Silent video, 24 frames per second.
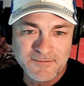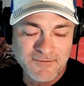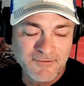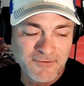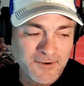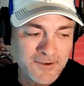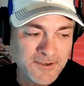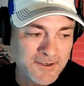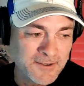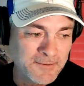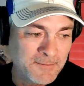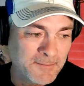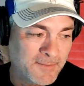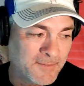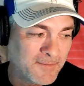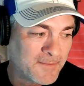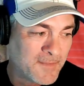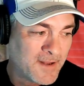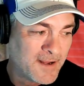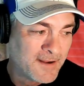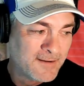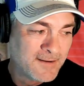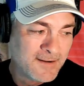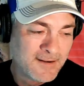from
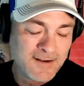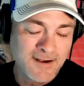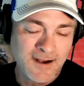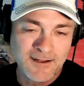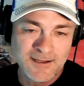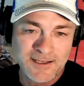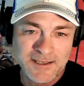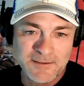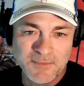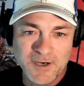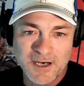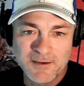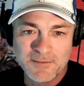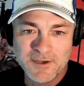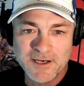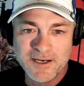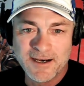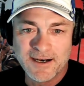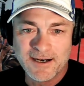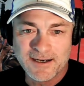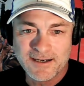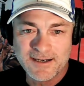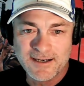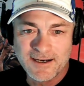
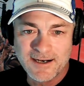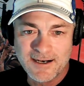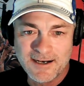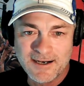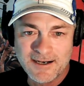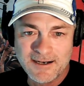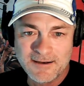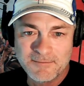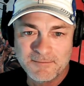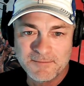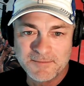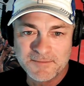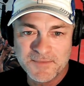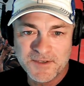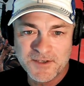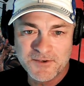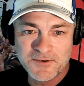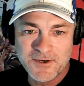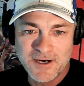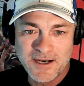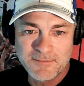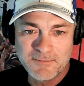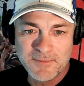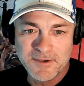Alibaba.com,
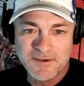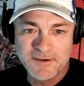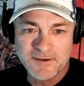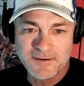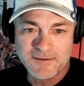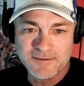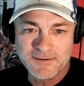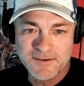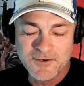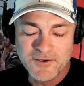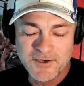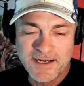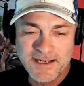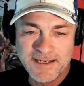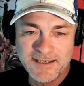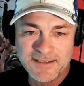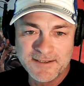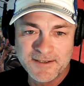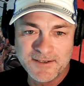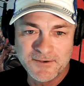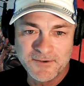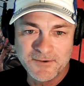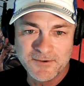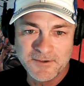strapping
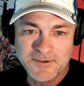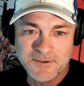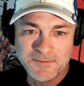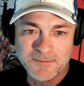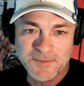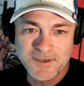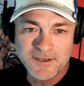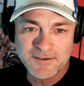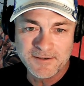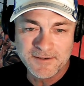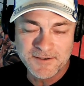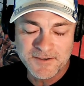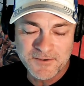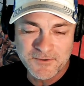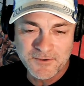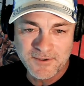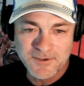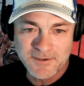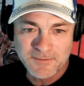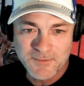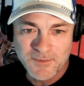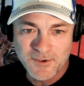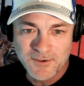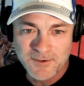grenades to them and
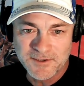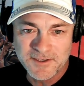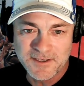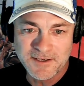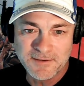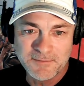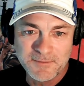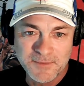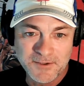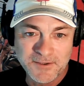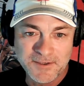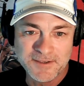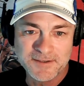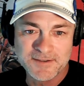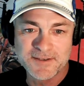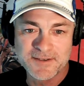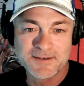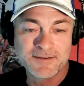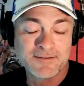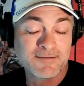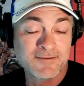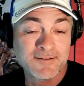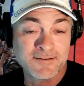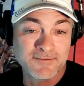destroying multi-millions
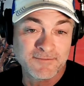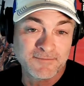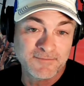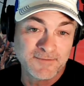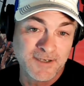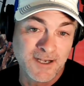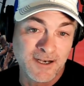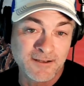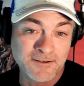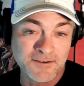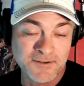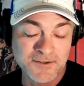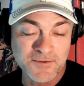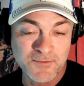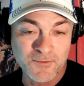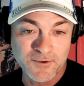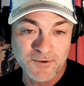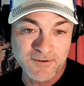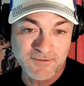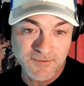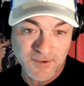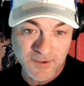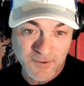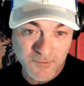of dollars
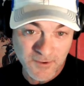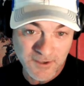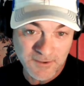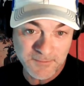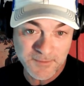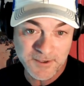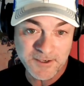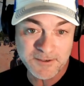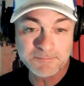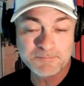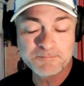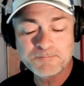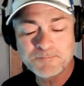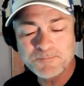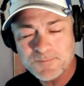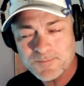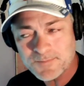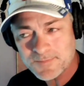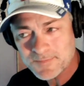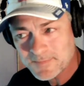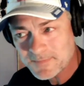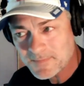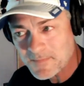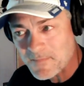worth of equipment.
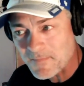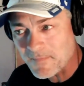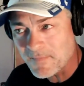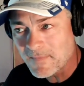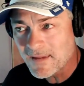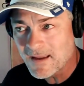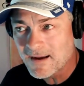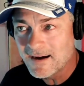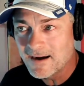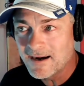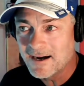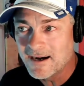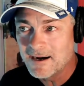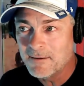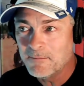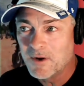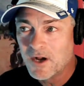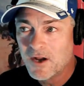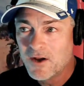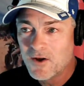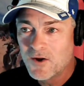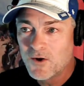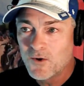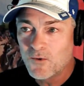Um,
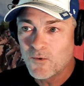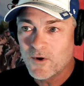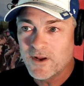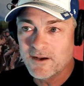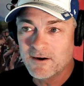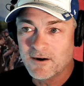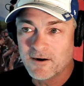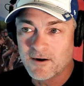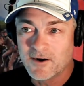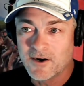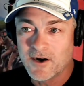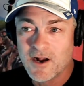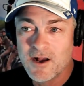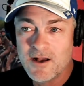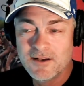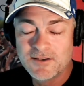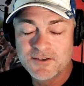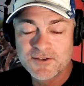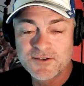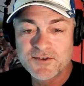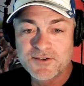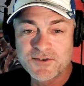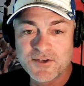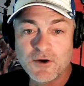we are
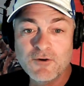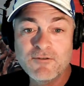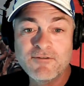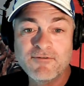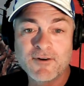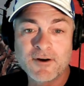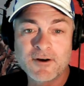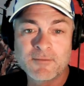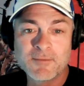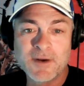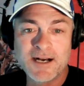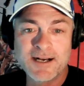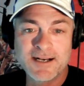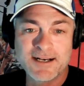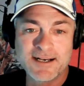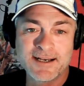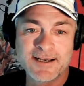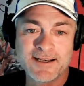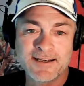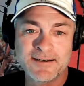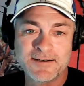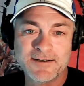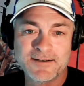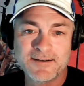so far
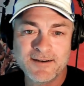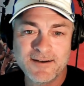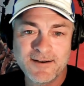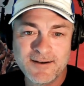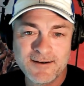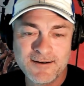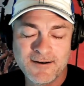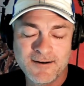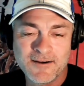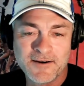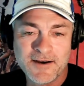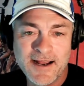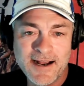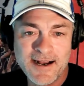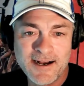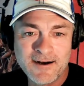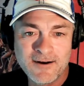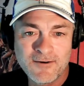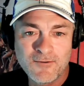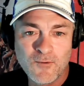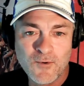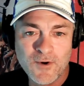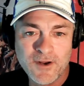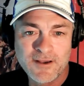behind on
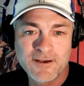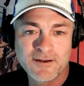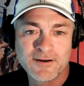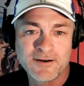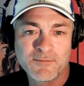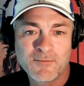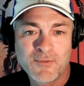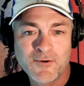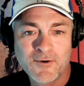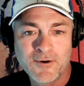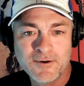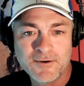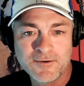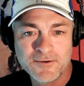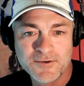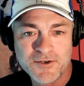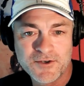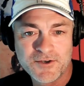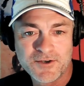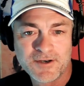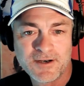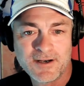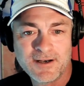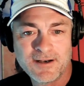how we can
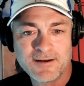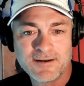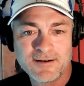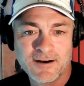approach